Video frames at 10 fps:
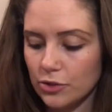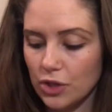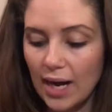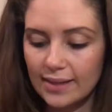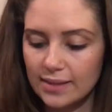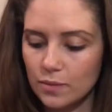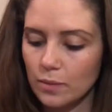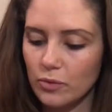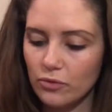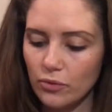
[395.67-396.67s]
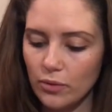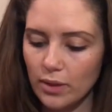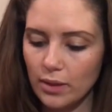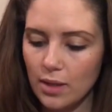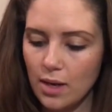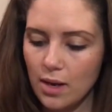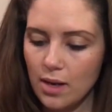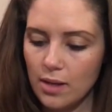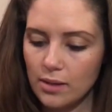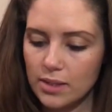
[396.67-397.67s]
tried this one before.
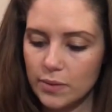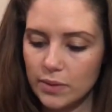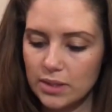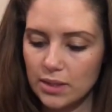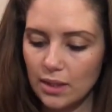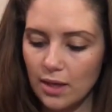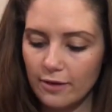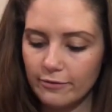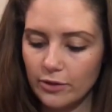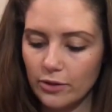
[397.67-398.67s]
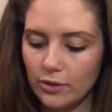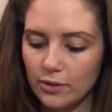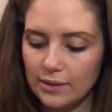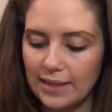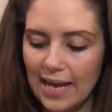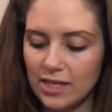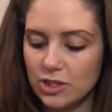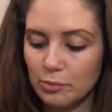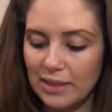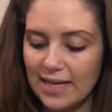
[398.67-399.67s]
This one's the CoverGirl
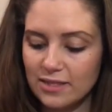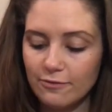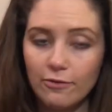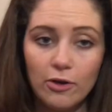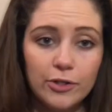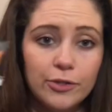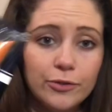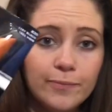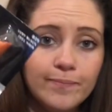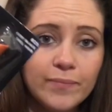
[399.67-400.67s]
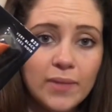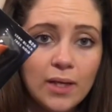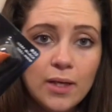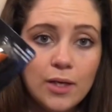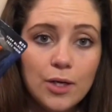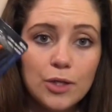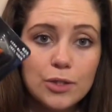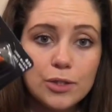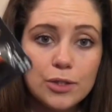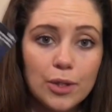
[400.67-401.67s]
Lash Blast Volume.
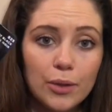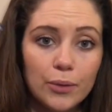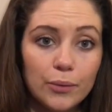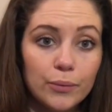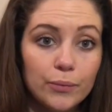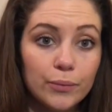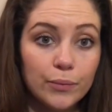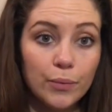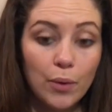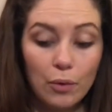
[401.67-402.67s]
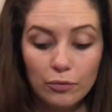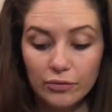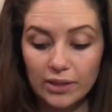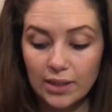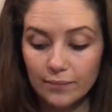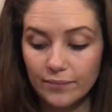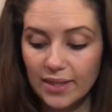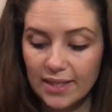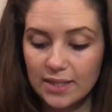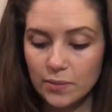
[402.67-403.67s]
So hopefully
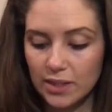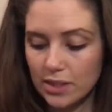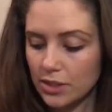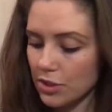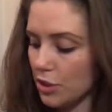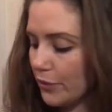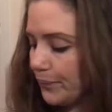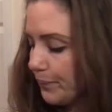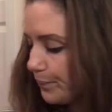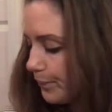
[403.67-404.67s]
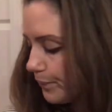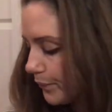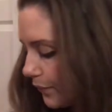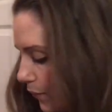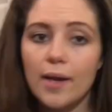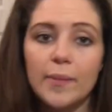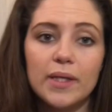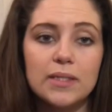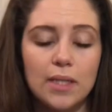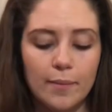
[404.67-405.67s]
it does what I need it to do. And I
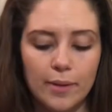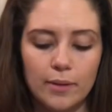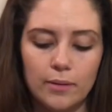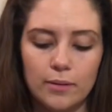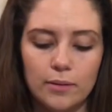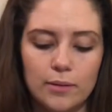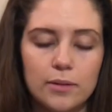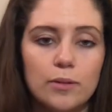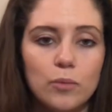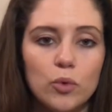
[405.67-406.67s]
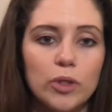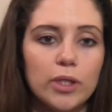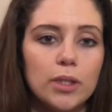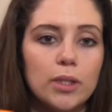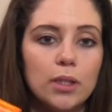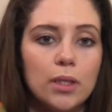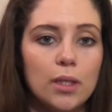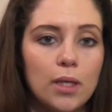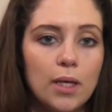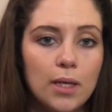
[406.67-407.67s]
picked up some more
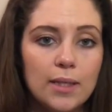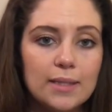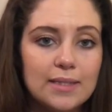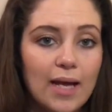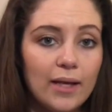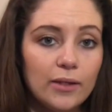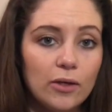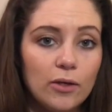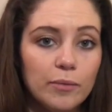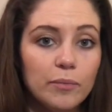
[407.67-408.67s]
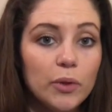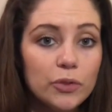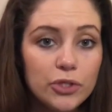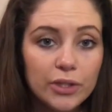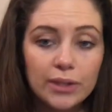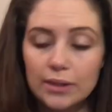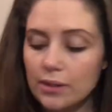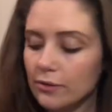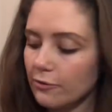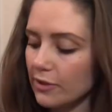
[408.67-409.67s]
Tylenol and
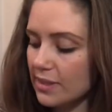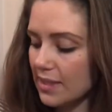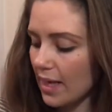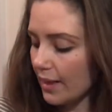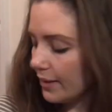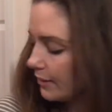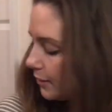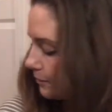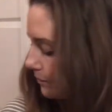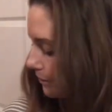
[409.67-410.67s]
Motrin for Zaya.